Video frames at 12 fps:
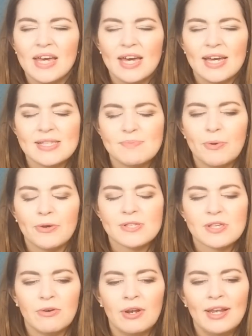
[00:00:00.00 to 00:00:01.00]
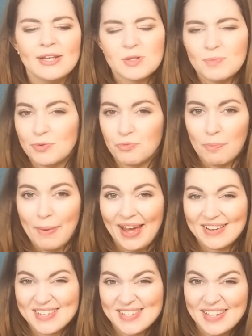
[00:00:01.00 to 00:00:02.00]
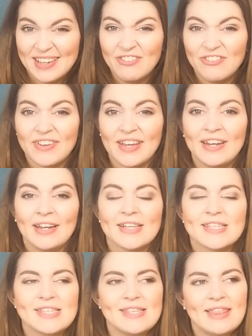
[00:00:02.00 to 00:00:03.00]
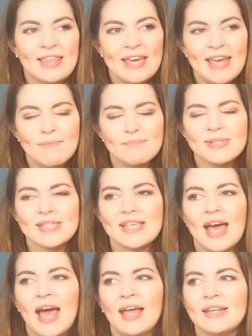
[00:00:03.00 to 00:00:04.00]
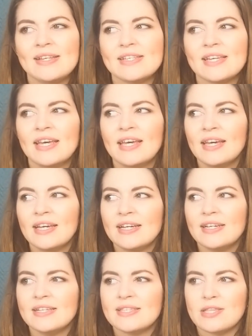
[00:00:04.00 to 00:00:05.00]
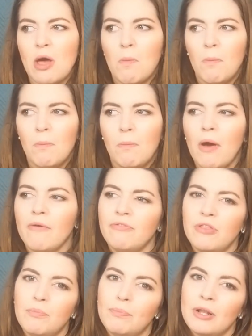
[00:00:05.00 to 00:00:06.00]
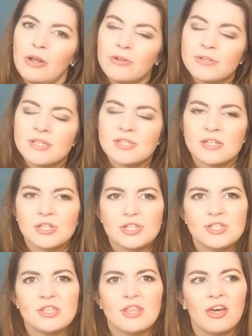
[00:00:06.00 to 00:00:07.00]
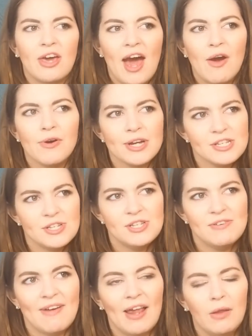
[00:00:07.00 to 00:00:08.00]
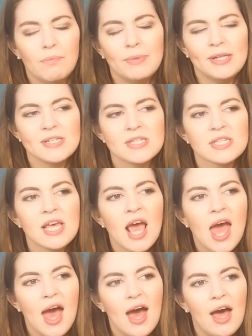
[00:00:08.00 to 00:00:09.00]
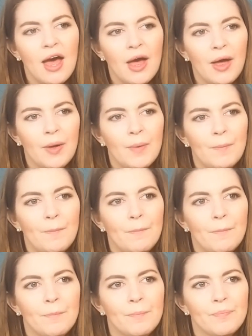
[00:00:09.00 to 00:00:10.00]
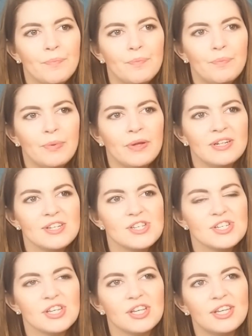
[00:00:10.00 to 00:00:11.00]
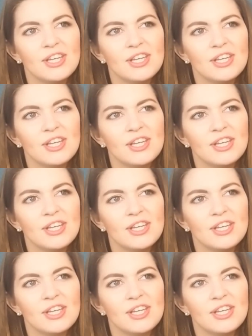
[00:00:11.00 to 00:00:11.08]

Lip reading: his books are a little bit repetitive in its themes and some of the plots and just the character developments, but